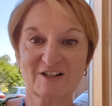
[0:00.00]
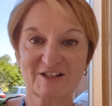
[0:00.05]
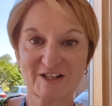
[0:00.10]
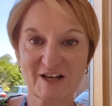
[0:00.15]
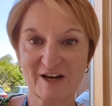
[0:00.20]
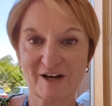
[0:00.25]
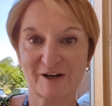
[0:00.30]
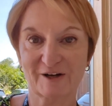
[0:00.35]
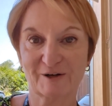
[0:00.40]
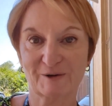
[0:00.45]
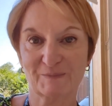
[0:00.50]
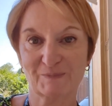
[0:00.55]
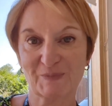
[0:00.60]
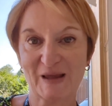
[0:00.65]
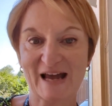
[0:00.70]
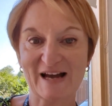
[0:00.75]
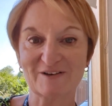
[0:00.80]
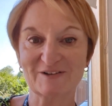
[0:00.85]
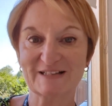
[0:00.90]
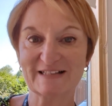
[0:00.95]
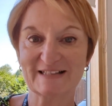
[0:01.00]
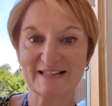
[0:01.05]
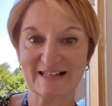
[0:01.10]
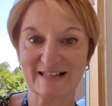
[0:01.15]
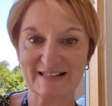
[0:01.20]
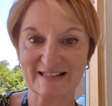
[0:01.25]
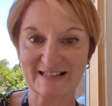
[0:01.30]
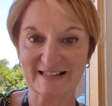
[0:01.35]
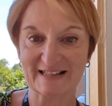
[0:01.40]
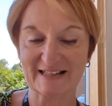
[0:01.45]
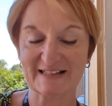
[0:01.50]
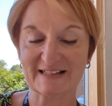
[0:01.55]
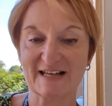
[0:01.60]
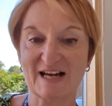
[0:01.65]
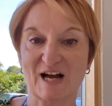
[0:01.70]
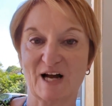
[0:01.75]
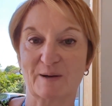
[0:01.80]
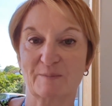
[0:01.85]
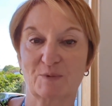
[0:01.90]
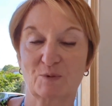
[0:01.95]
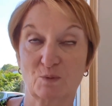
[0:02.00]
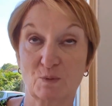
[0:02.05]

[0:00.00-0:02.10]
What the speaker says: So, how did DENS set up?